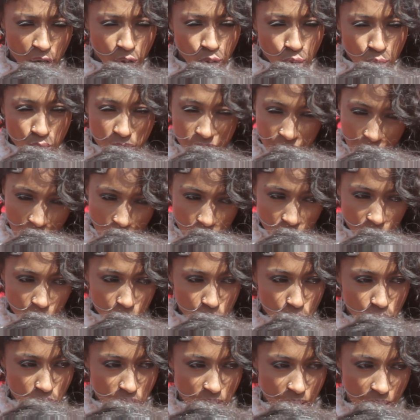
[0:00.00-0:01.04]
a new sound
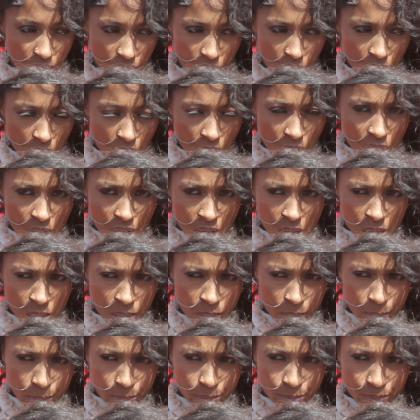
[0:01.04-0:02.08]
of music.
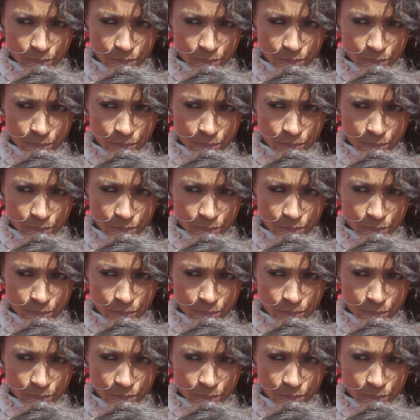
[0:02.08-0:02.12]
Um,